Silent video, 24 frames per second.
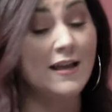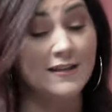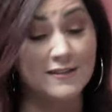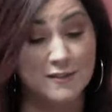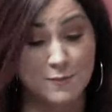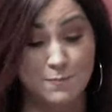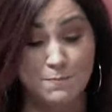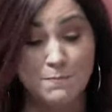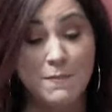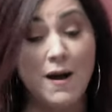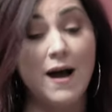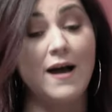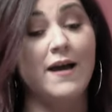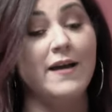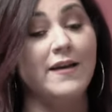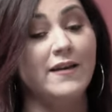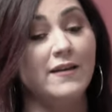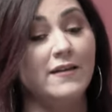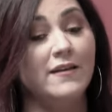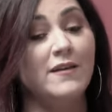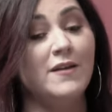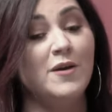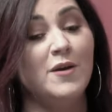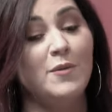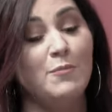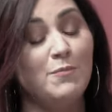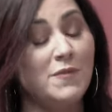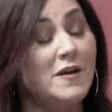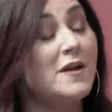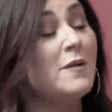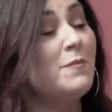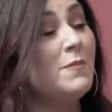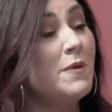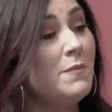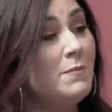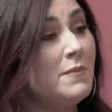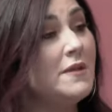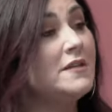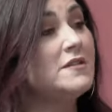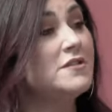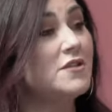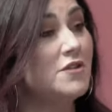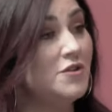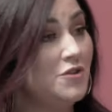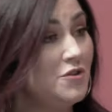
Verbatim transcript: it's my commitment to